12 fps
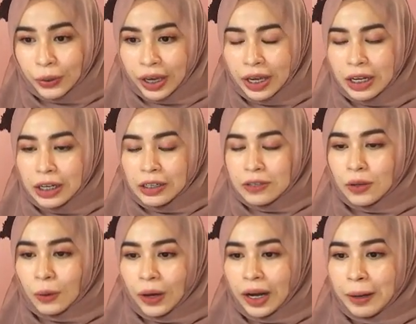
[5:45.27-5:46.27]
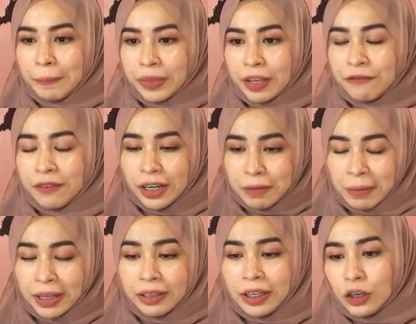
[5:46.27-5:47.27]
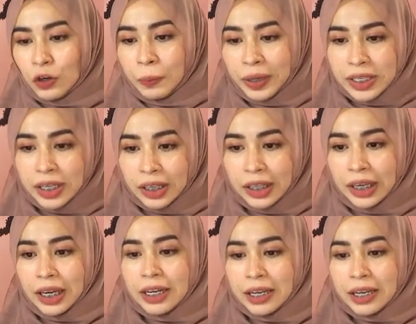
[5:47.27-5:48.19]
Okay, so fundamentally, or basically,